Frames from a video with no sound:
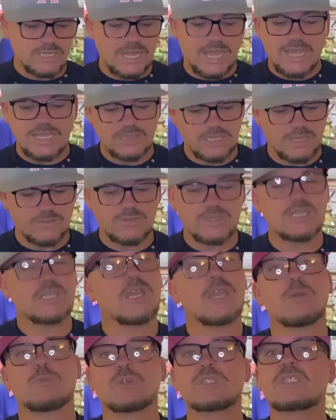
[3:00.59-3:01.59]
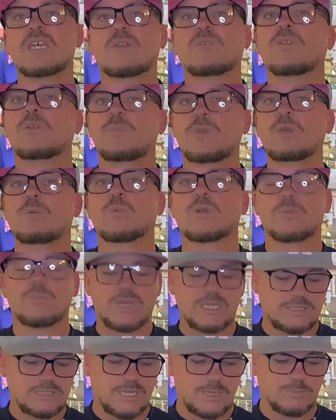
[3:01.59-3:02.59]
I love it. It would definitely be in one of my
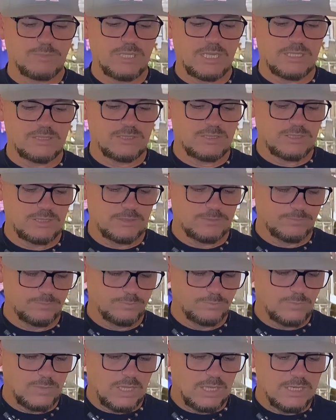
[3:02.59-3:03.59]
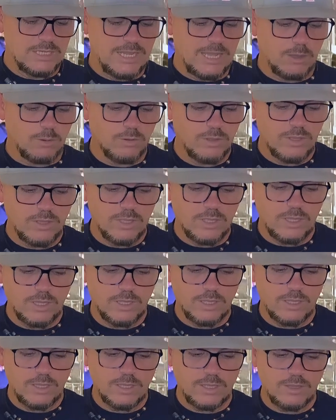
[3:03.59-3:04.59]
top 10s. Now,
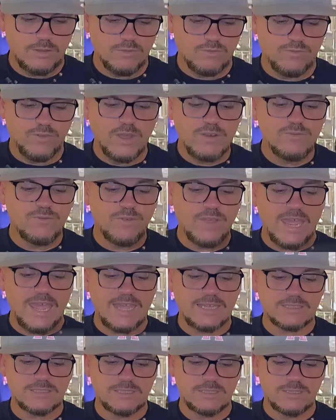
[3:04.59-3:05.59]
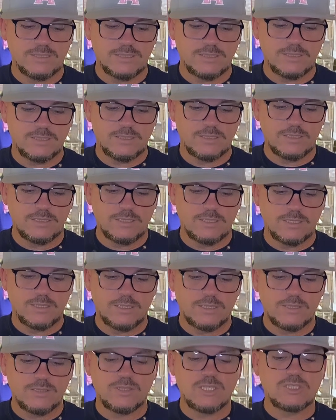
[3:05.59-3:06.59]
fun fact,
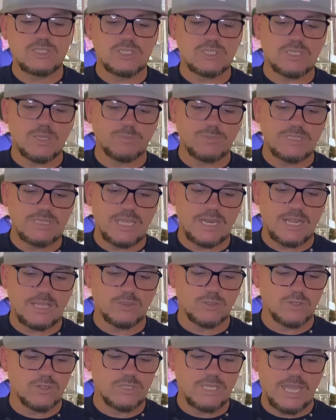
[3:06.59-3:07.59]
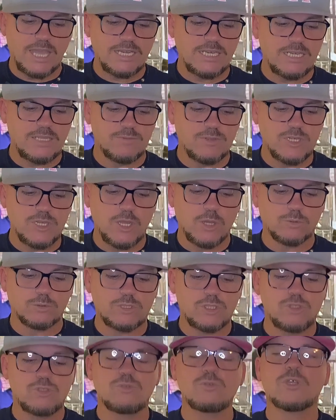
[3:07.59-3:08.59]
this is something that I learned I didn't even know.
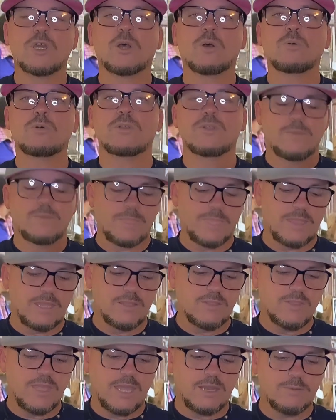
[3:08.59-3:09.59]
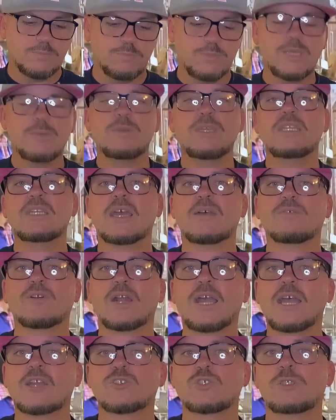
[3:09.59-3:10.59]
Did you know that B.B. never
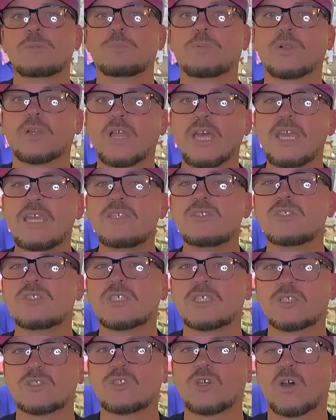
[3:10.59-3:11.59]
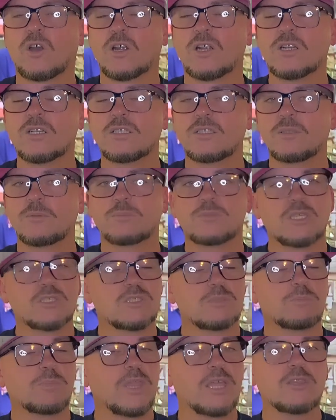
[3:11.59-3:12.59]
actually plays the guitar, doesn't
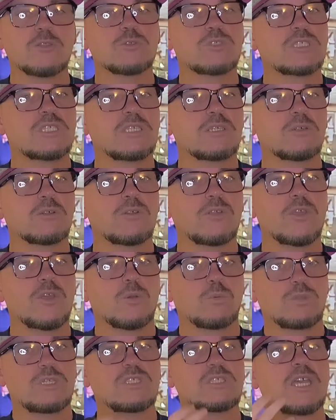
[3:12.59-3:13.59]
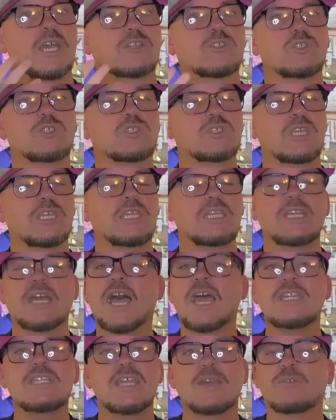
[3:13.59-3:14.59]
play Lucille when he's actually singing?
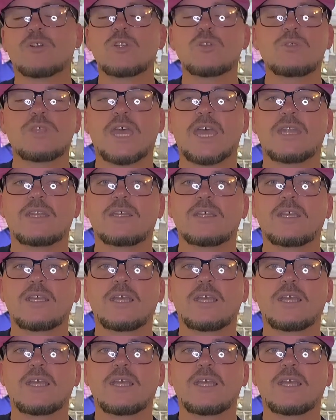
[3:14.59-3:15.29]
I never knew that.